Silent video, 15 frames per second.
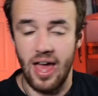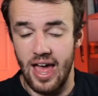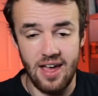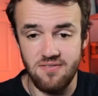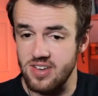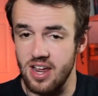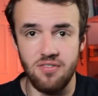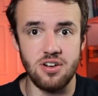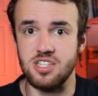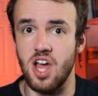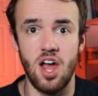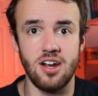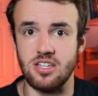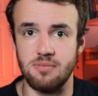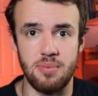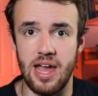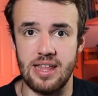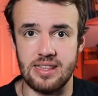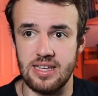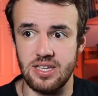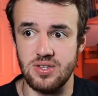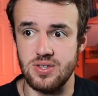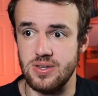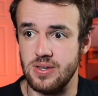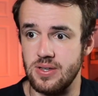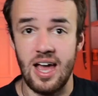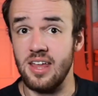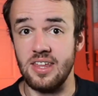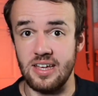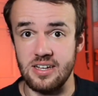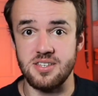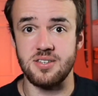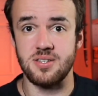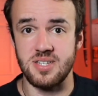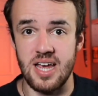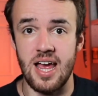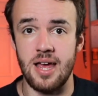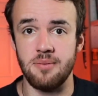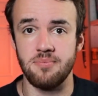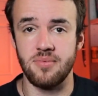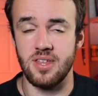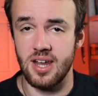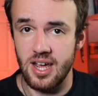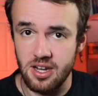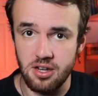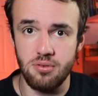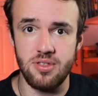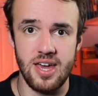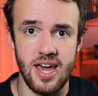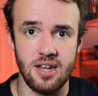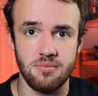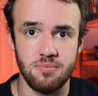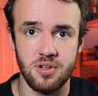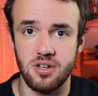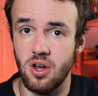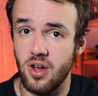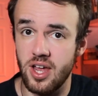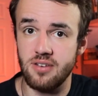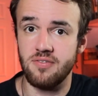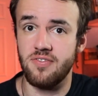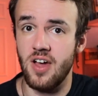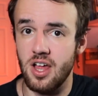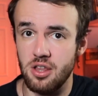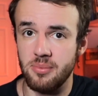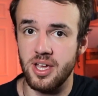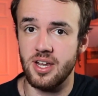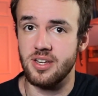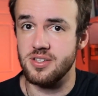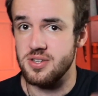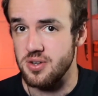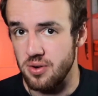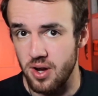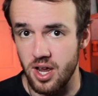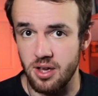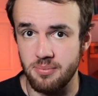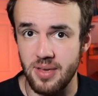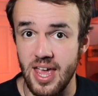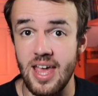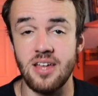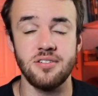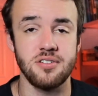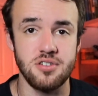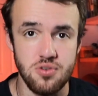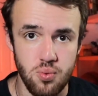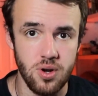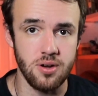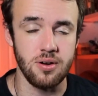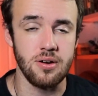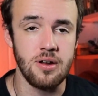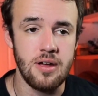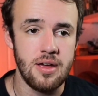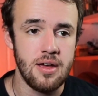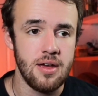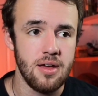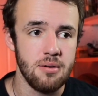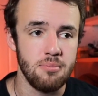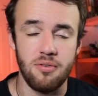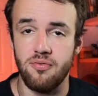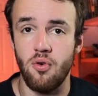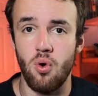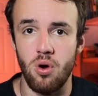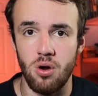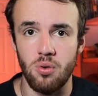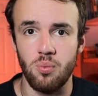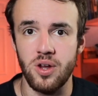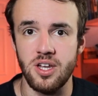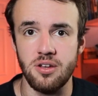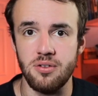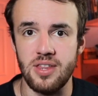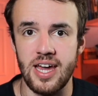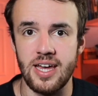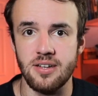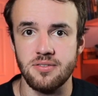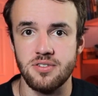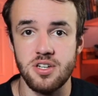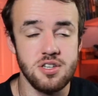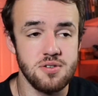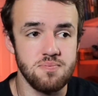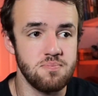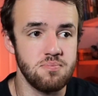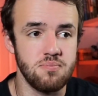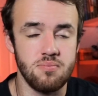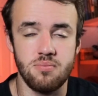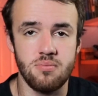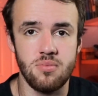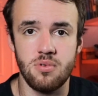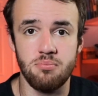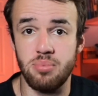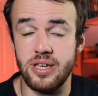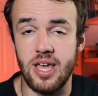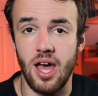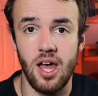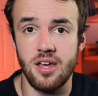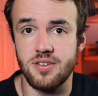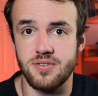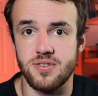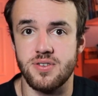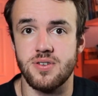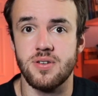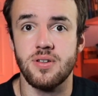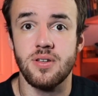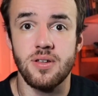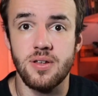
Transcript: I've never talked about this. I think it's time that I do that. But go ahead and follow me on Instagram and Twitter before we do that. Just because.